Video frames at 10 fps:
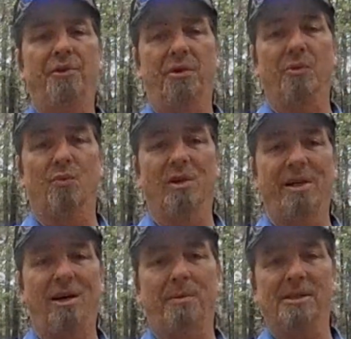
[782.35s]
You can
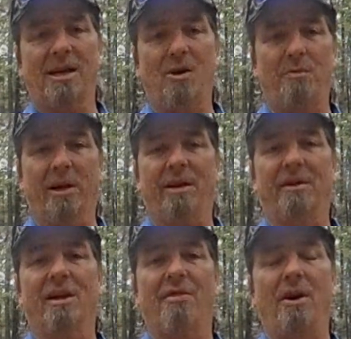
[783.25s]
really help us out by
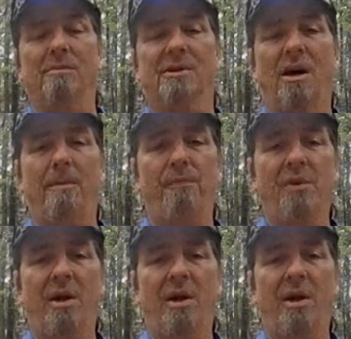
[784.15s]
giving a thumbs up,